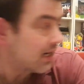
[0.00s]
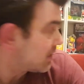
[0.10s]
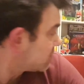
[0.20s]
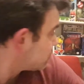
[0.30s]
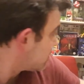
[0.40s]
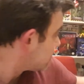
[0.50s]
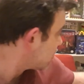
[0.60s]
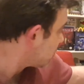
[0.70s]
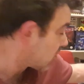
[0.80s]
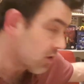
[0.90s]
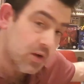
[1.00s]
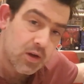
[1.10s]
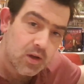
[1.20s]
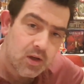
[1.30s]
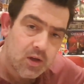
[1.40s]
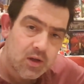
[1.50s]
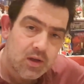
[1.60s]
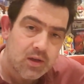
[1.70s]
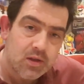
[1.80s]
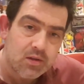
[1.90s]
hiding around the corner.
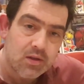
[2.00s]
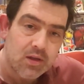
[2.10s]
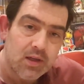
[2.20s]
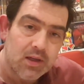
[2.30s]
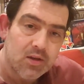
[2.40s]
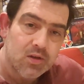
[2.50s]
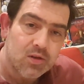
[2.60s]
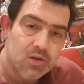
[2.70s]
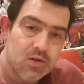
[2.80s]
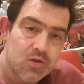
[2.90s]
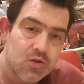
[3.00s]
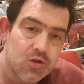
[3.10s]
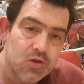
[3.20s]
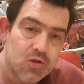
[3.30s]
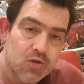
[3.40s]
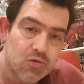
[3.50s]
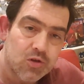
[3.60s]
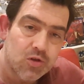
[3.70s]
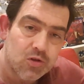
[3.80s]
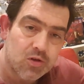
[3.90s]
I shall lean just
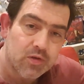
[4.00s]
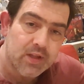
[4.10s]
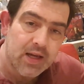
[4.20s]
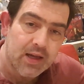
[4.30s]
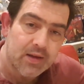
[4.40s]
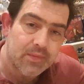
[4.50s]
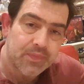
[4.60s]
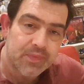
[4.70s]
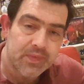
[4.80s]
under a dust cover there.